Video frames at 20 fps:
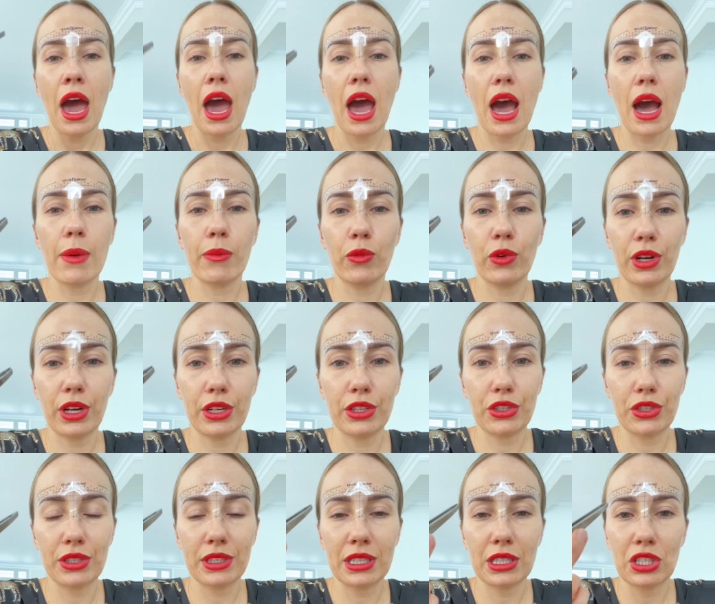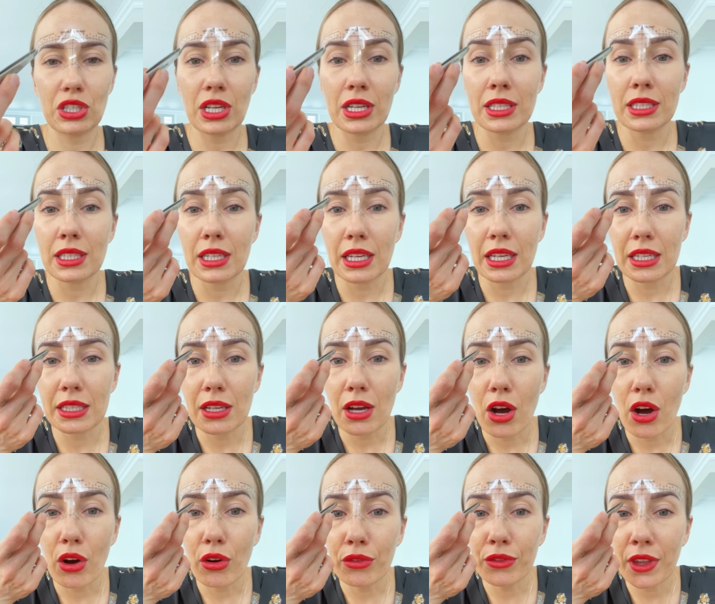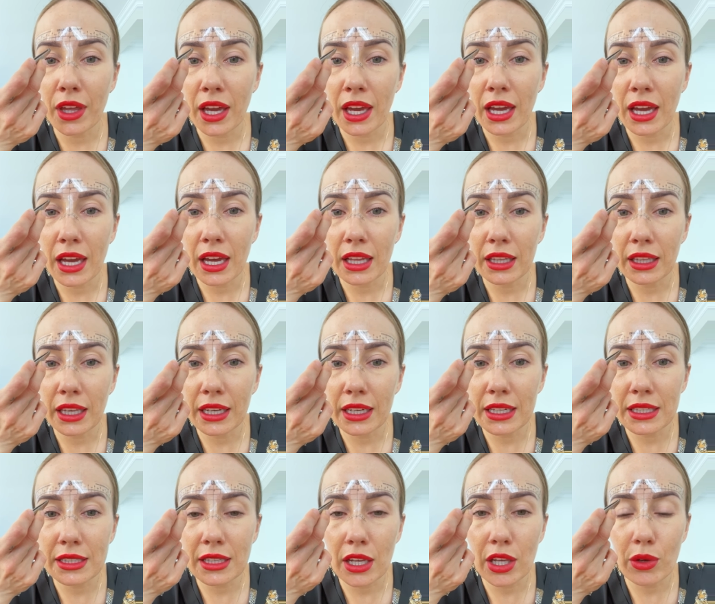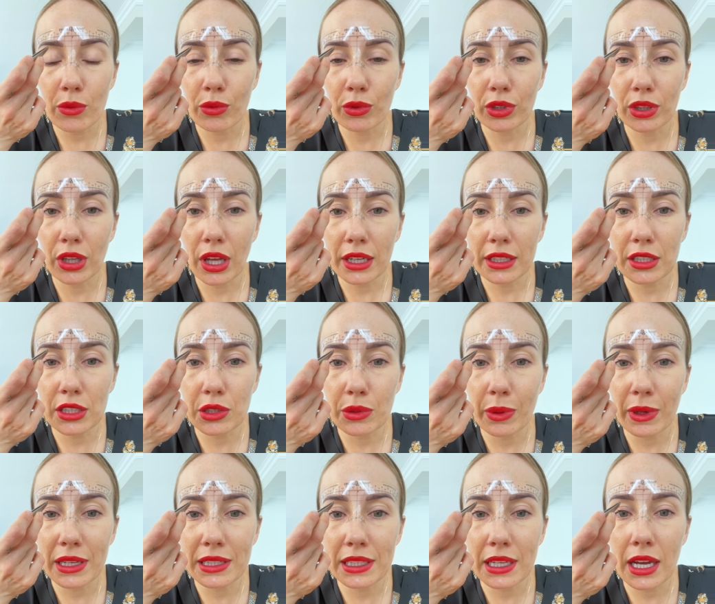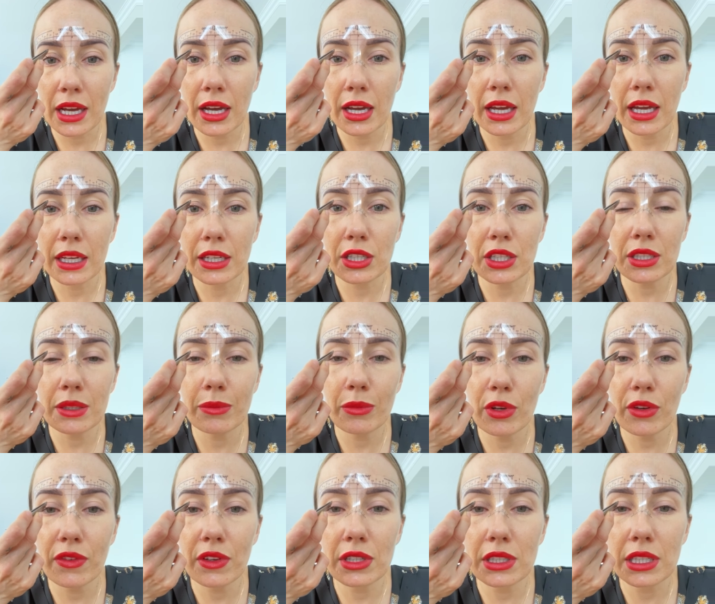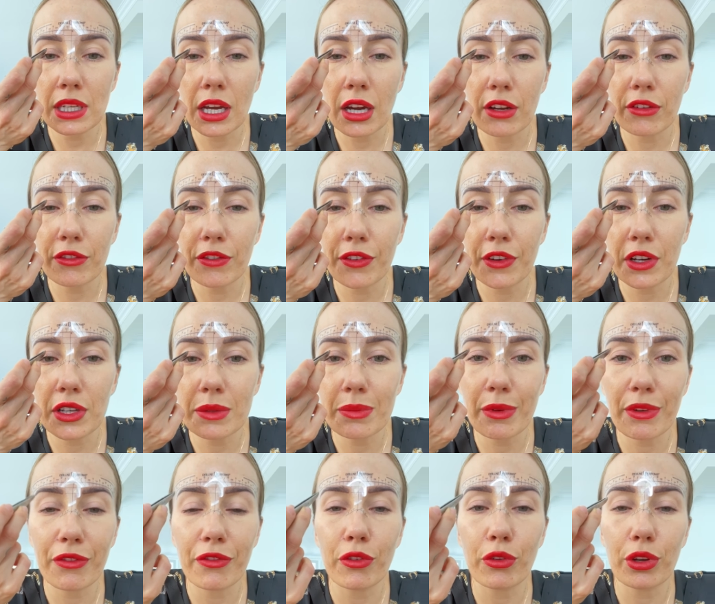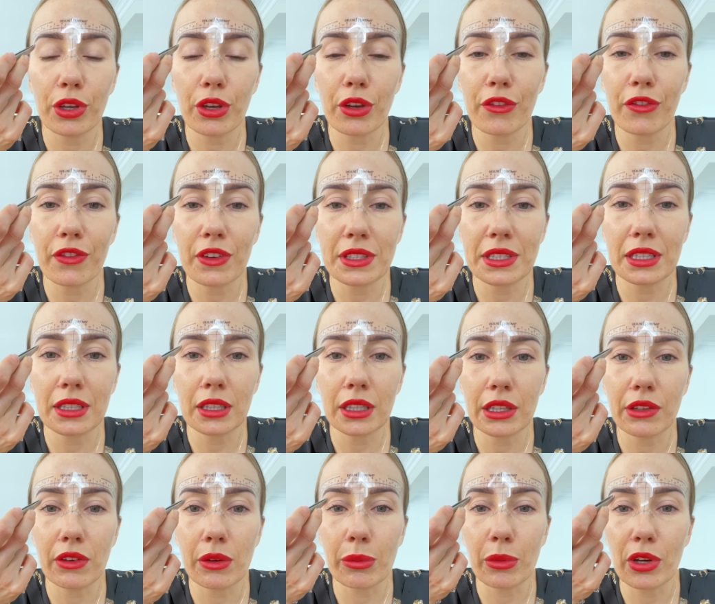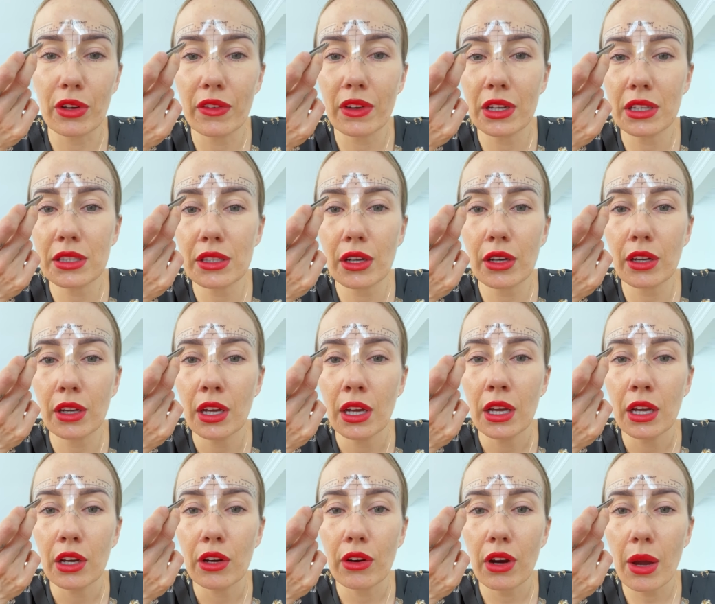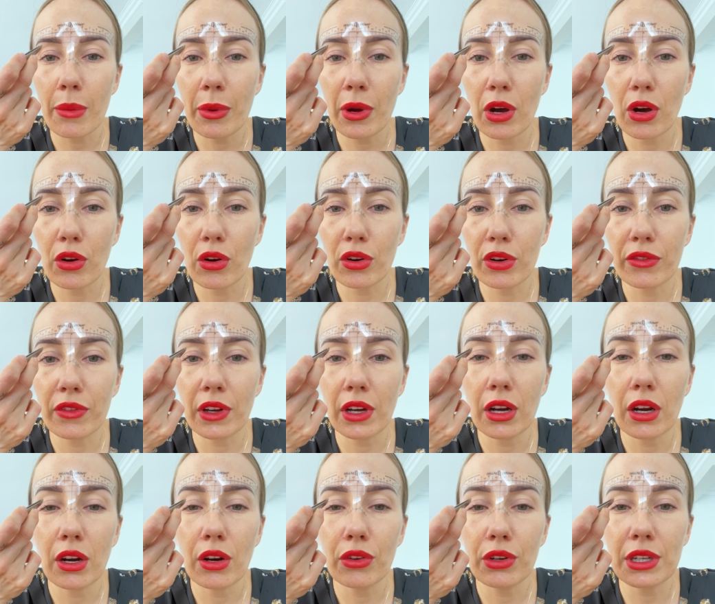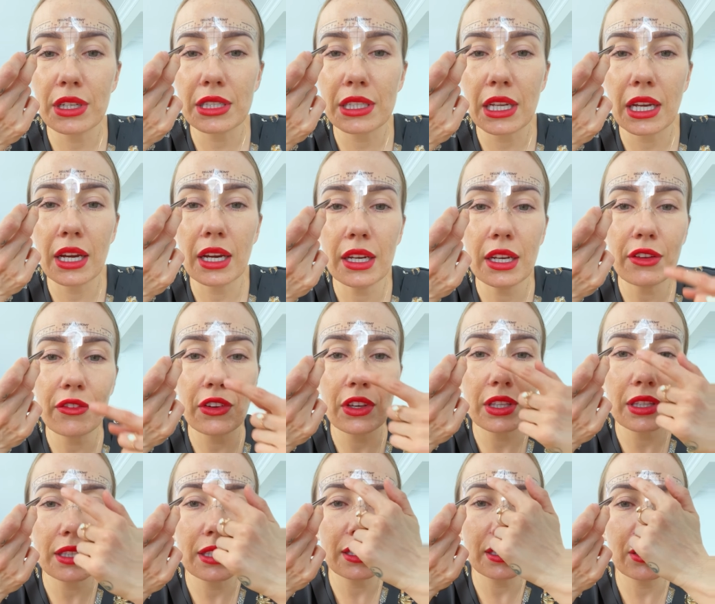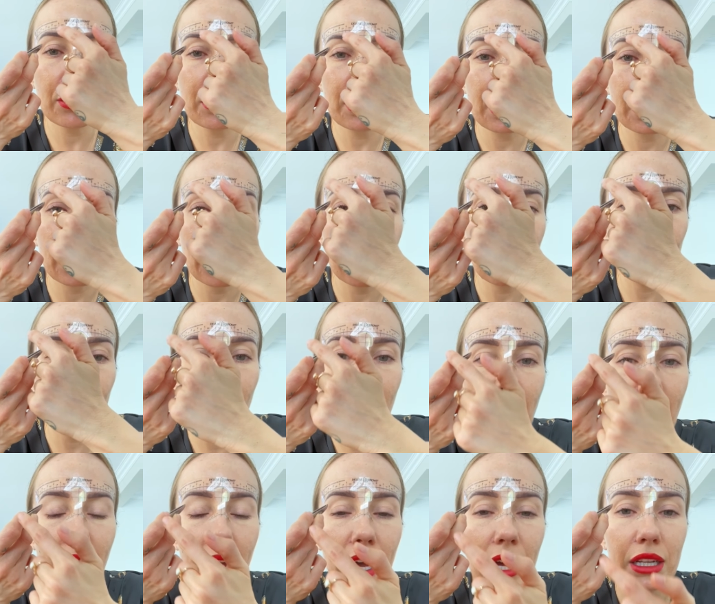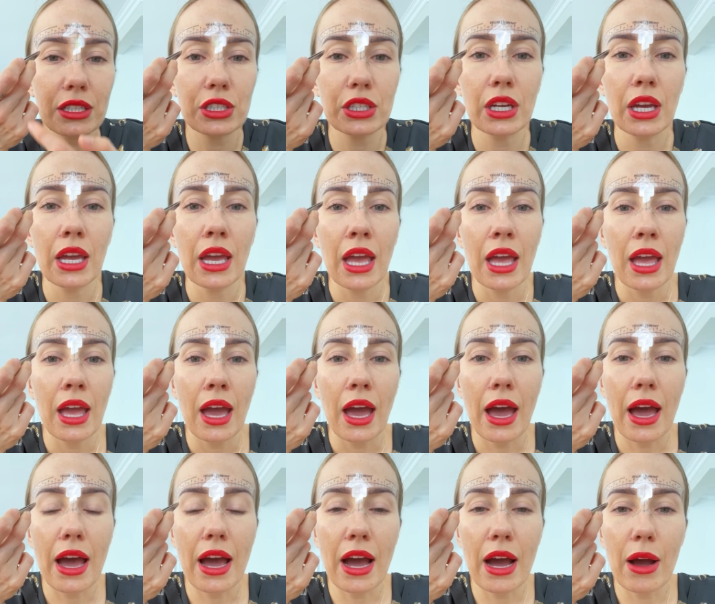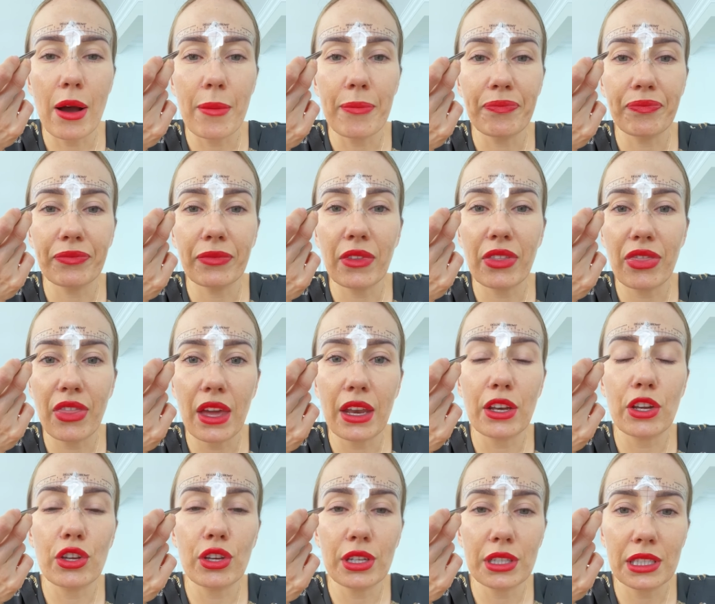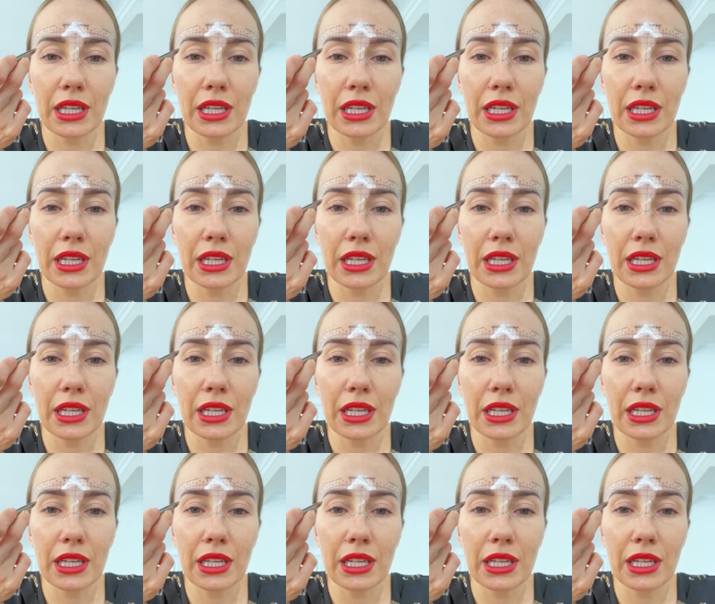What I do suggest is hold the hair, ladies, that you would like to tweeze out, and just move it down first before you physically remove it. So grab a hold of it, hold it down. If you can still see your arch, then you can